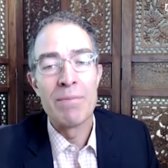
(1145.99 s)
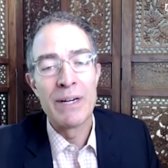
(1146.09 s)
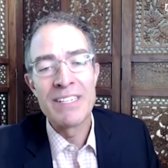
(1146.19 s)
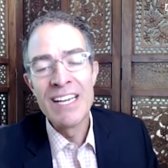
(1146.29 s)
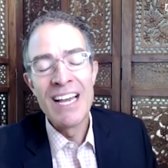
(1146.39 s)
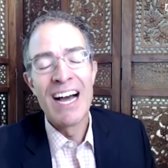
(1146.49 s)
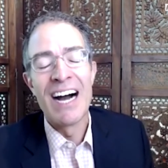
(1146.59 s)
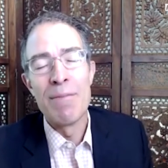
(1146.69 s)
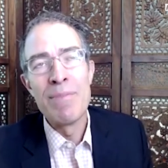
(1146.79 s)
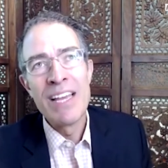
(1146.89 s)
But
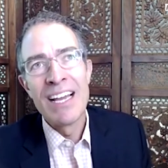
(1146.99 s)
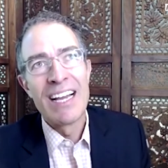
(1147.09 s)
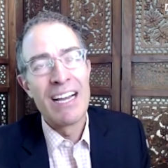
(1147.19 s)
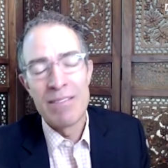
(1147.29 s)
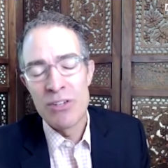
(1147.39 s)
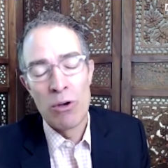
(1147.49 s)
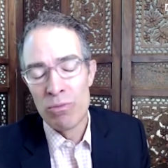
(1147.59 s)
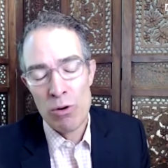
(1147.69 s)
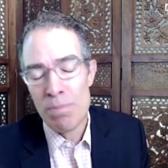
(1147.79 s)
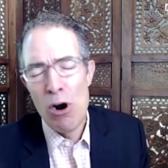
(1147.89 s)
um, uh, so
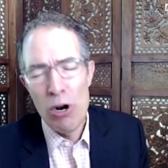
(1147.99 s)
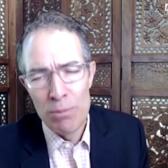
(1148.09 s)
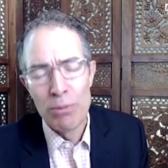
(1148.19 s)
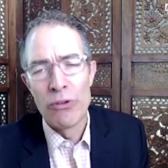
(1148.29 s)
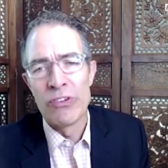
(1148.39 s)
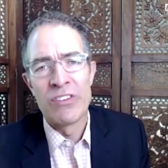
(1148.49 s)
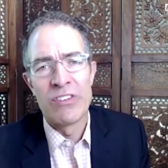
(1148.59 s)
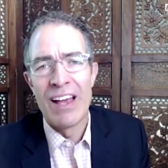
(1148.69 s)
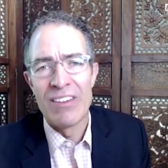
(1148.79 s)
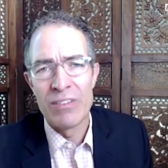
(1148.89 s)
remarkable
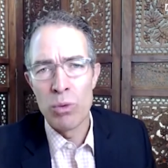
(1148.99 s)
success.